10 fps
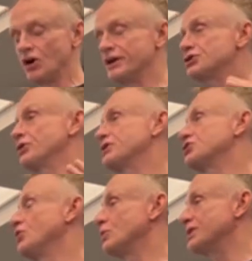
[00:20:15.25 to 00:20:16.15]
are
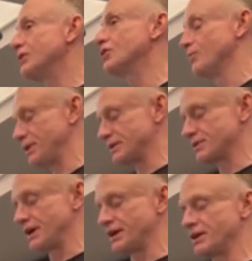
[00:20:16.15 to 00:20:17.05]
international hotel companies
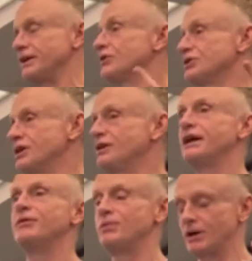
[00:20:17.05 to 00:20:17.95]
like Hilton
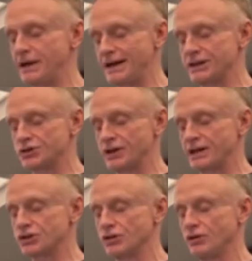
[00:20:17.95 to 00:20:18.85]
and Marriott
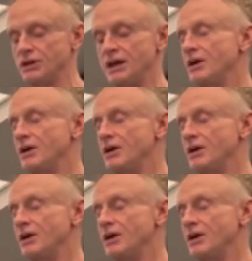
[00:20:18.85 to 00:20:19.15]
International.